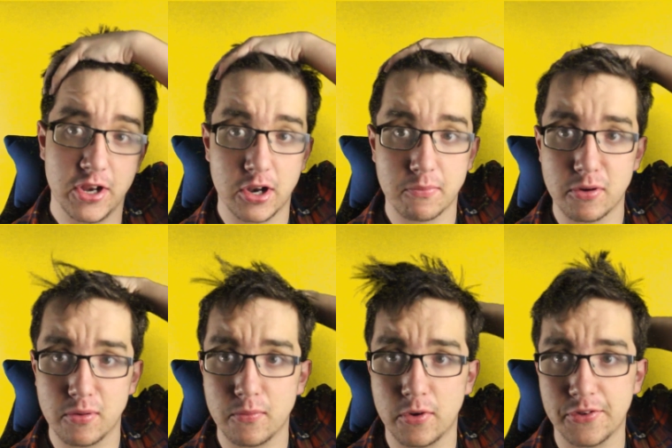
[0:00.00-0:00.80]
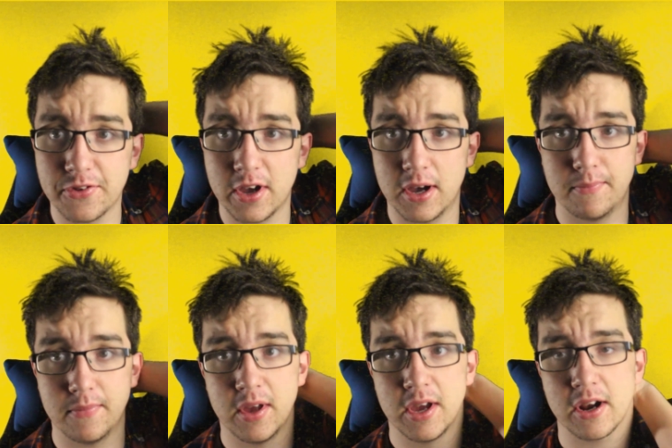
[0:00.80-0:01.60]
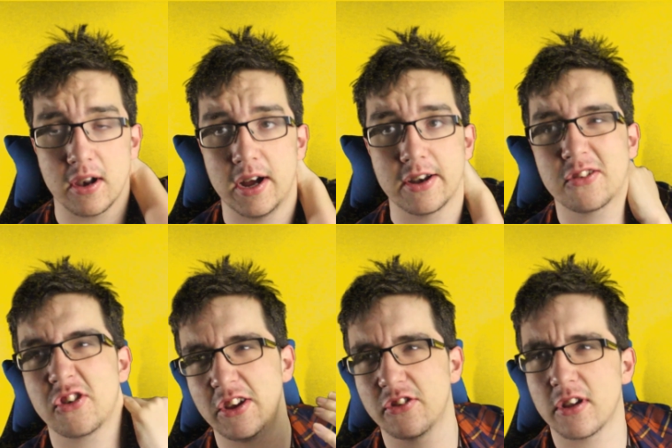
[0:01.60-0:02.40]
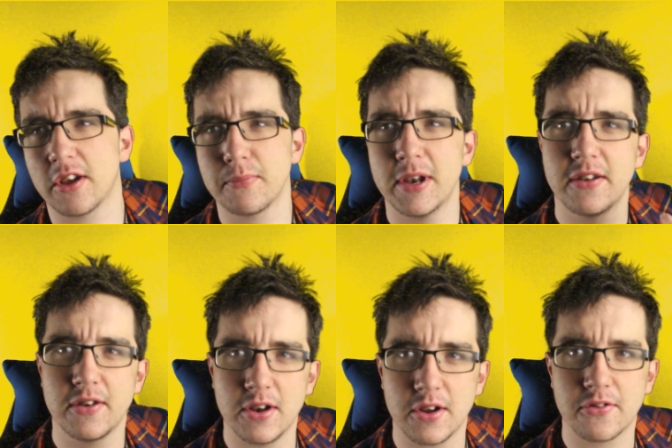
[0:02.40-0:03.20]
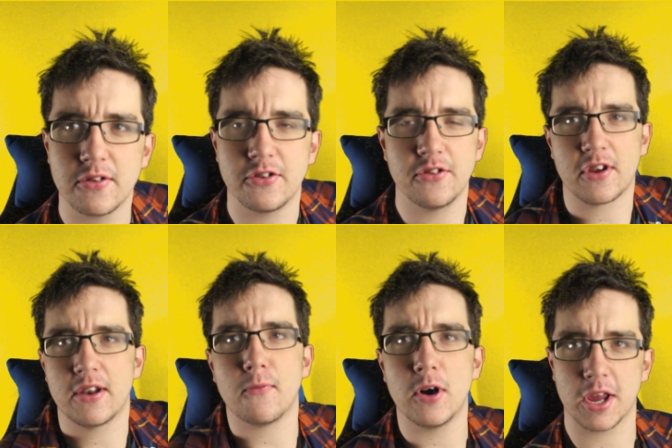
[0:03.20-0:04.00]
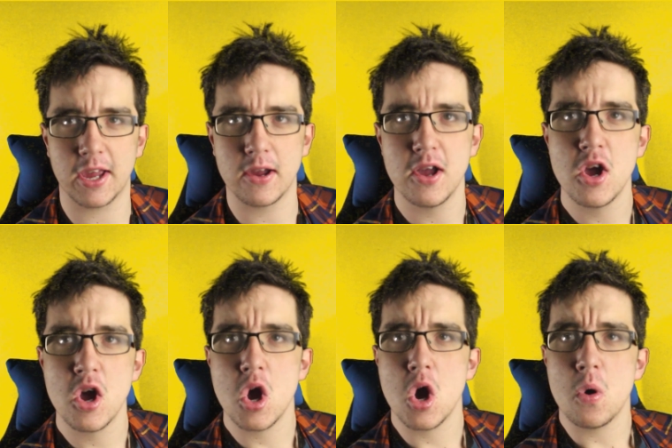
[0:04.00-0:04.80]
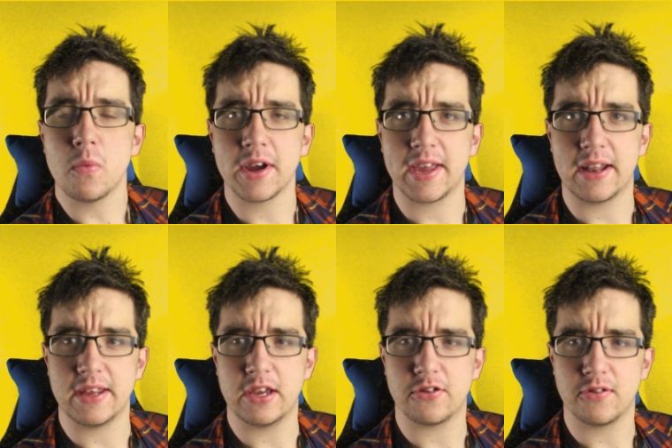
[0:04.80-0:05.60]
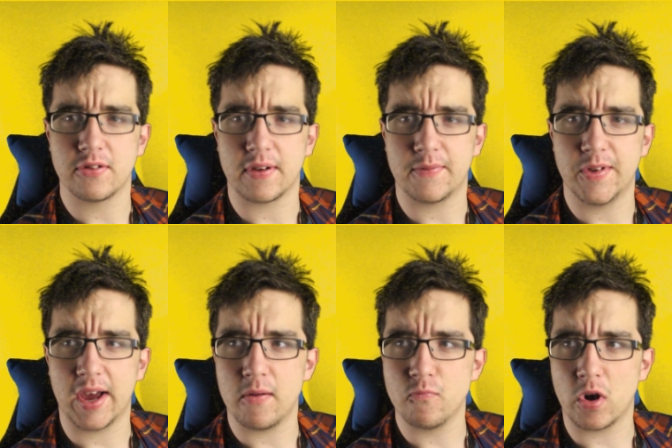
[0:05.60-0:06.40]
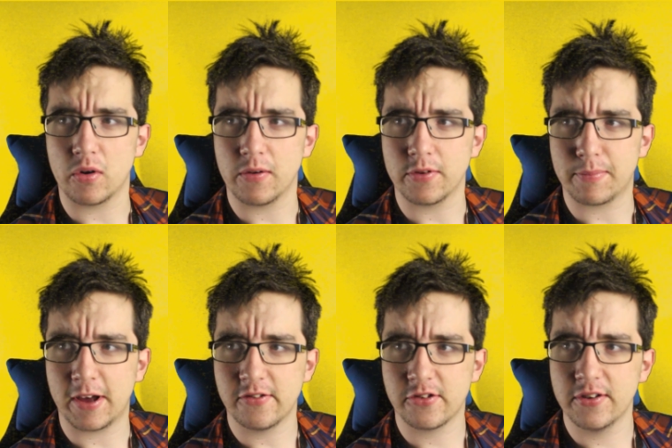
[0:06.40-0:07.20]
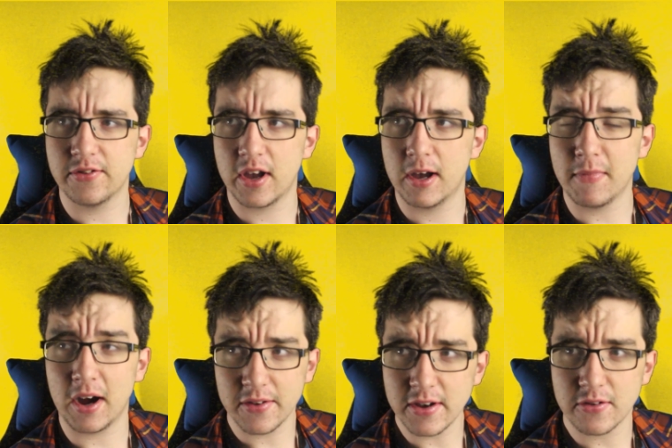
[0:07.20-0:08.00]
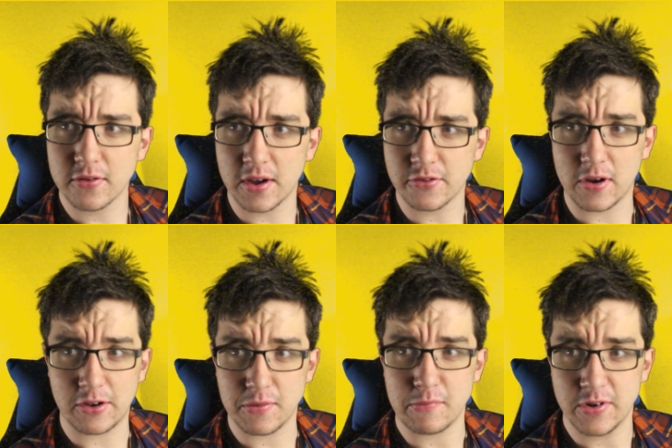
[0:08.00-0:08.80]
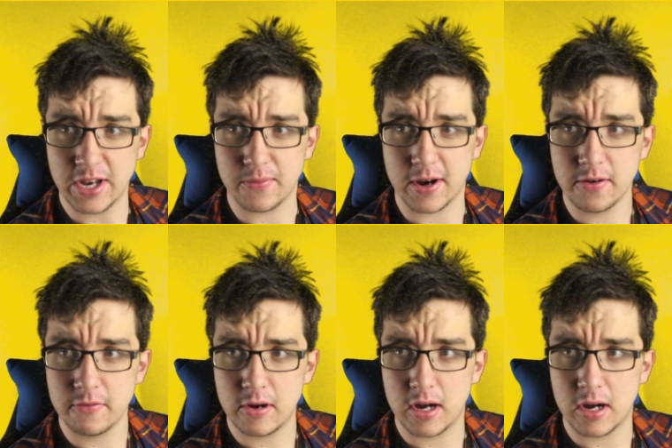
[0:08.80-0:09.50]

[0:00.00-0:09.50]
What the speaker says: The problem was client changed the last minute. The solution's kind of working out the issues and stuff like that, and rolling with the punches. I'd say this live show actually went really well.